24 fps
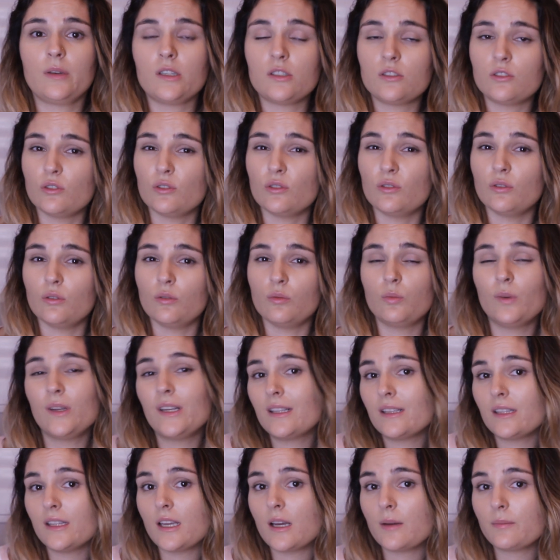me to do
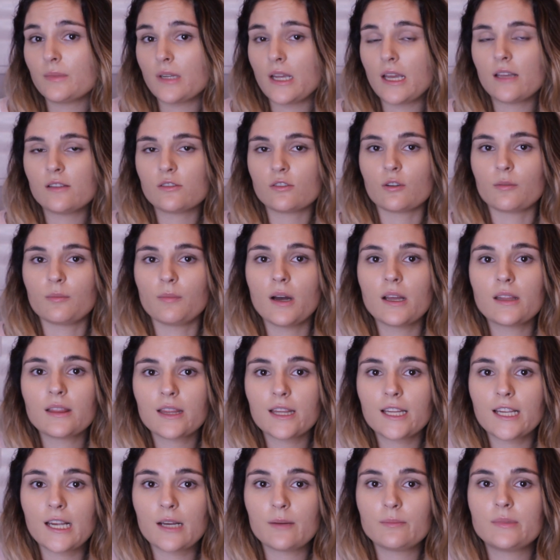weekly updates or
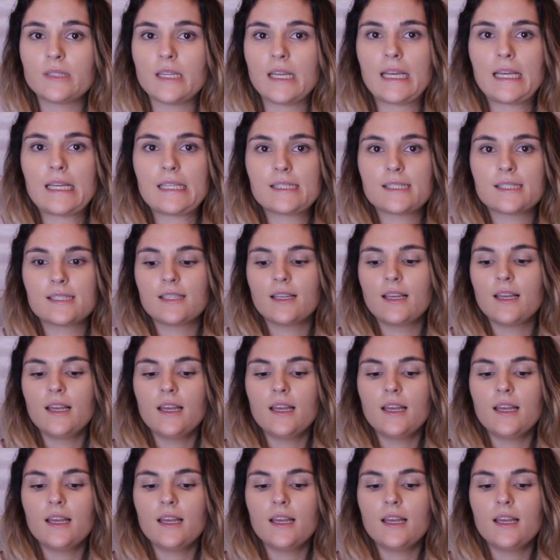monthly updates.